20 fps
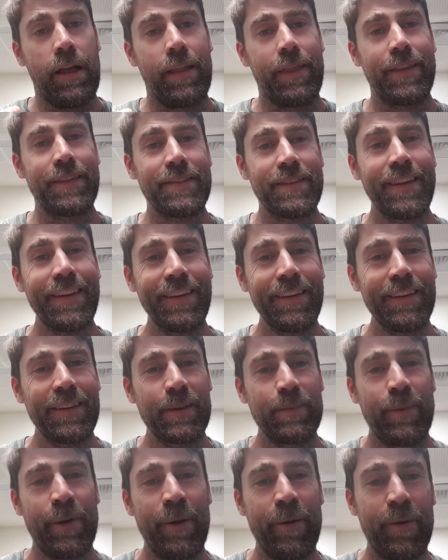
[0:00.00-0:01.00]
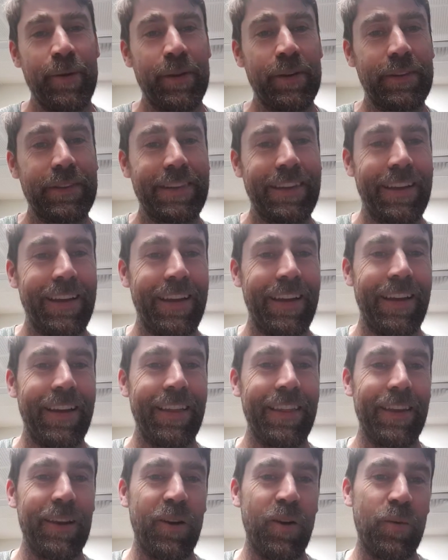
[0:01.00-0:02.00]
The second experiment
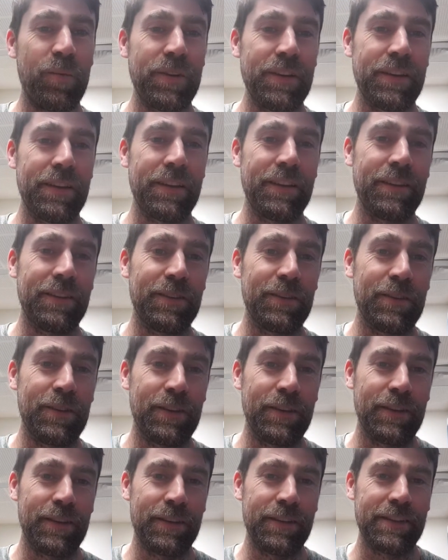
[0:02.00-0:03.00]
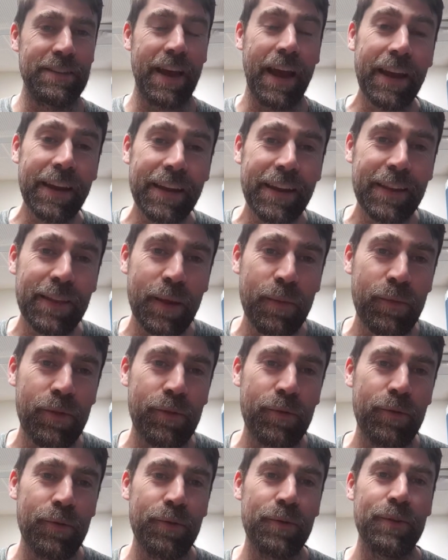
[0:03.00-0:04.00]
that I'll be taking them
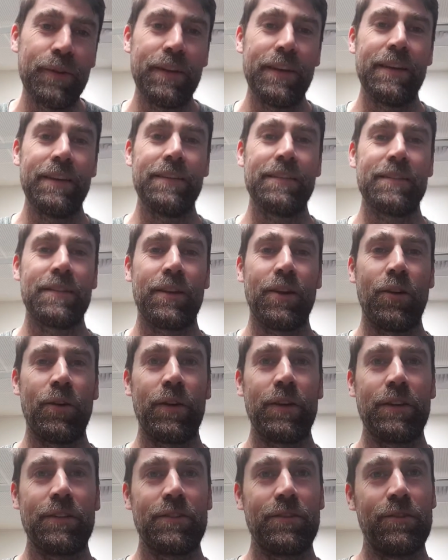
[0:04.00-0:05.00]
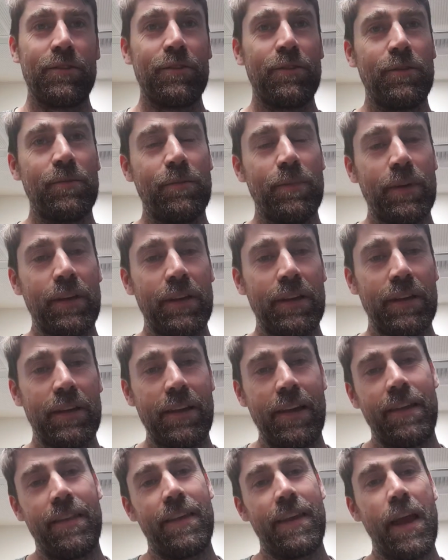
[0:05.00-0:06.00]
through is going to
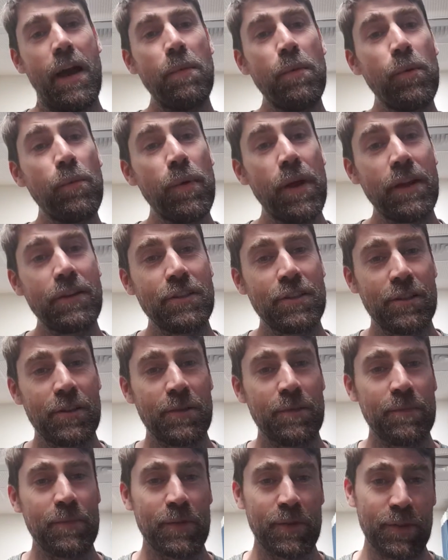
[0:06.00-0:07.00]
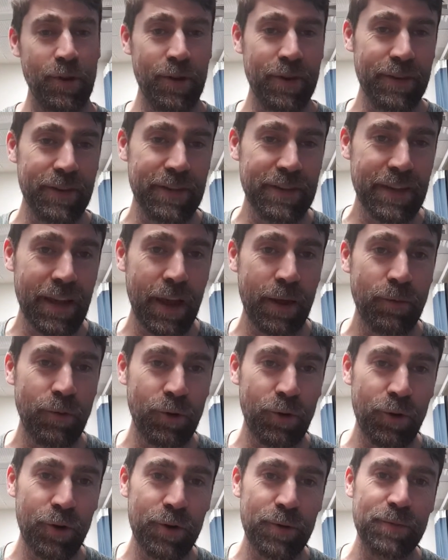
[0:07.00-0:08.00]
be the Apple pendulum. So in the same
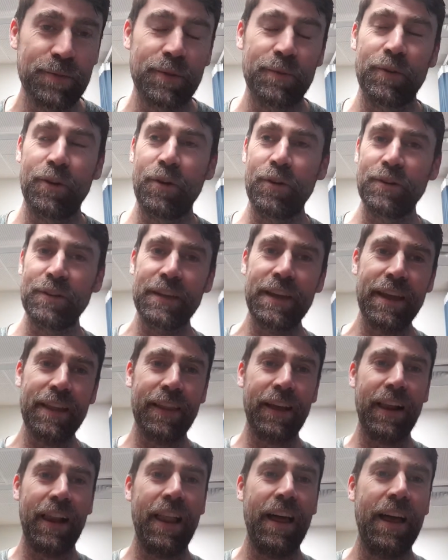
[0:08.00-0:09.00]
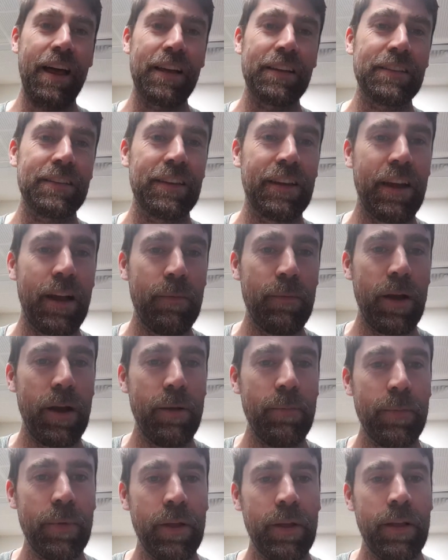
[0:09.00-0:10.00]
groups, I'm going to get the class to come
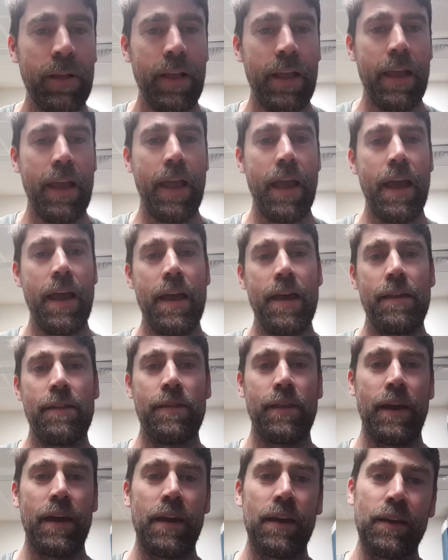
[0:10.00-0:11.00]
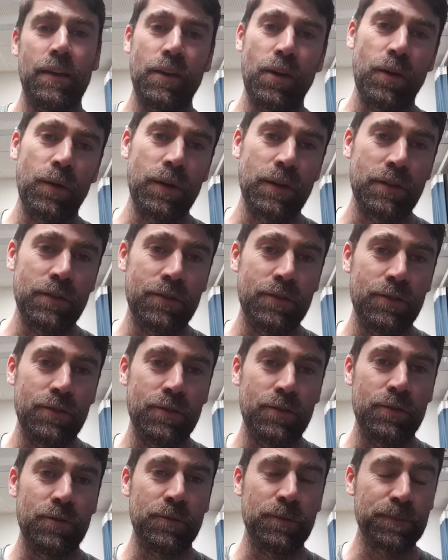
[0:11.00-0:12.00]
up, and they're going
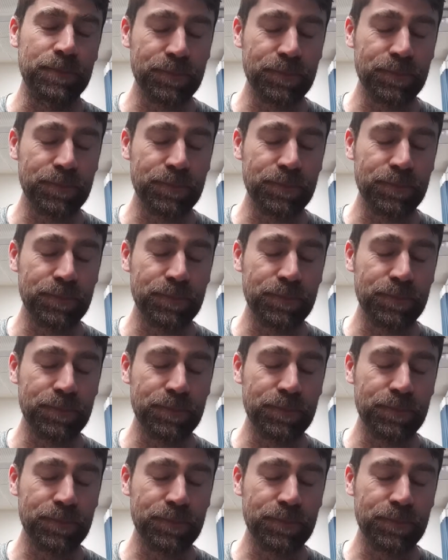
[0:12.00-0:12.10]
to